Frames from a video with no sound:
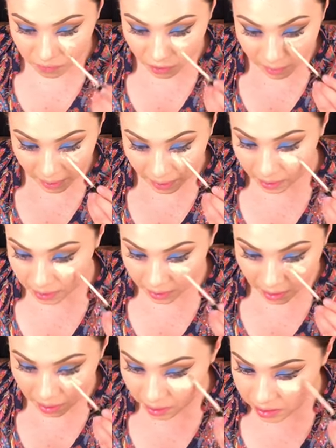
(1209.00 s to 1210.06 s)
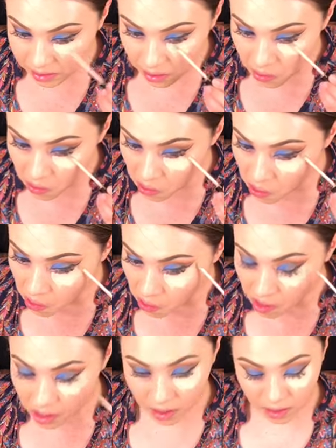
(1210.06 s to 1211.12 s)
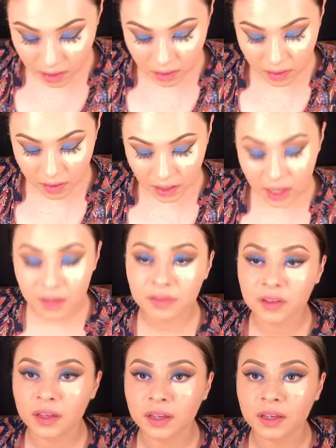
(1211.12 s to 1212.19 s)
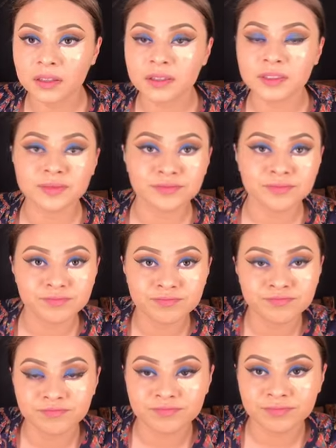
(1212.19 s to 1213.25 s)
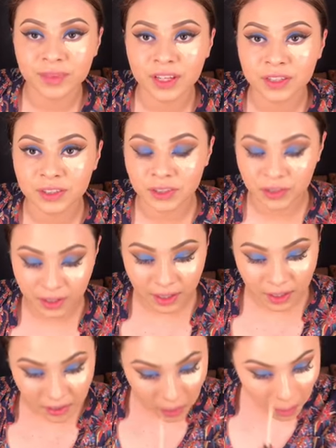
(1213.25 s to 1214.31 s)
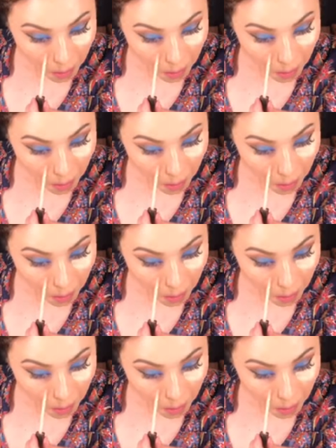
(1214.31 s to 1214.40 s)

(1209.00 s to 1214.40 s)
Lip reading: for my under eyes. I feel like it's great.